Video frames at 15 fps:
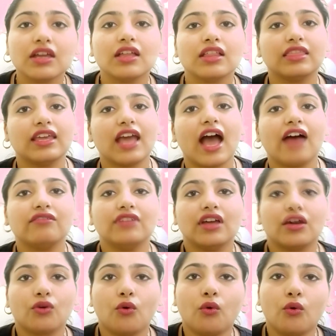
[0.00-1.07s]
They have
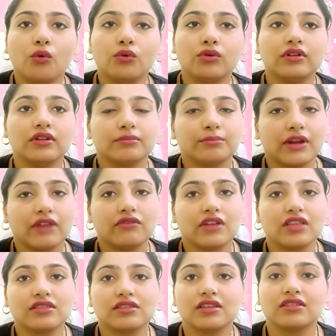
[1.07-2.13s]
their own
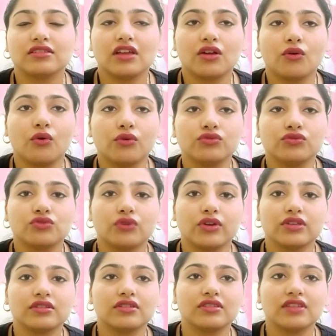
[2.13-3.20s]
preferences, their own
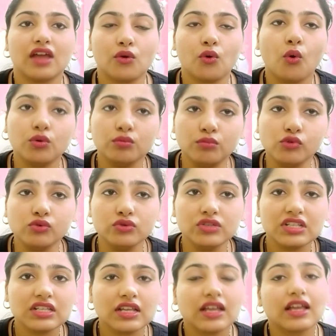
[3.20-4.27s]
choices, their own
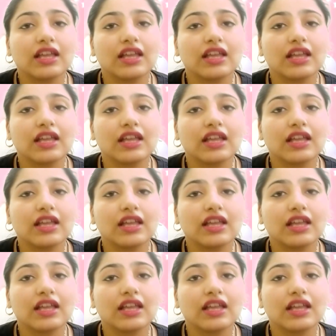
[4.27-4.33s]
moods.